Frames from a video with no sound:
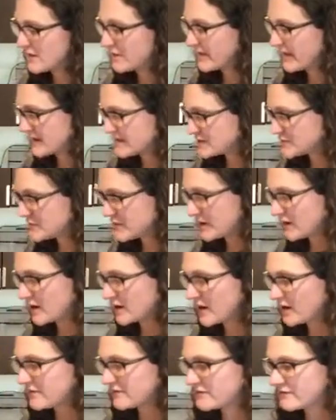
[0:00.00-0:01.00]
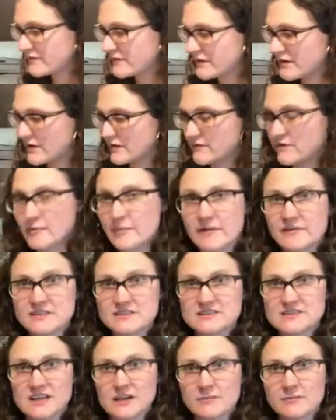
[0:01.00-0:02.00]
that's been off for about the
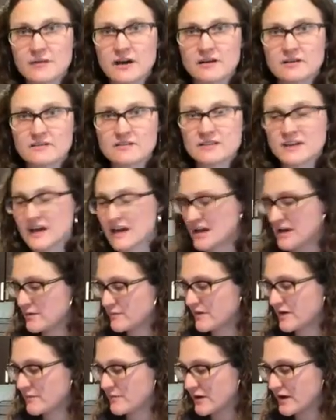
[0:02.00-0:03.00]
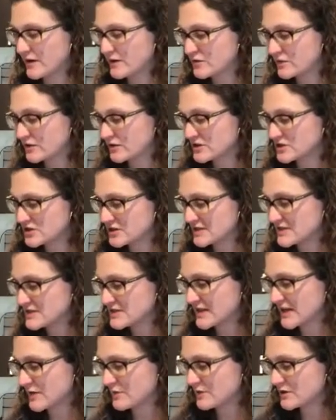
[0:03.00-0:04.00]
same amount of time that my grilled cheese
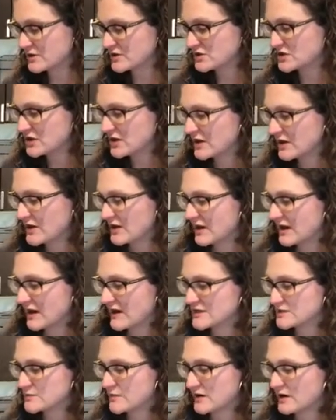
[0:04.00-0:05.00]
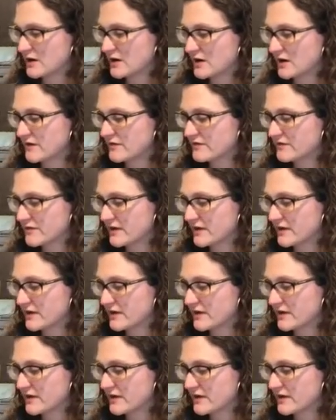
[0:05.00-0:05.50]
sandwich has been off.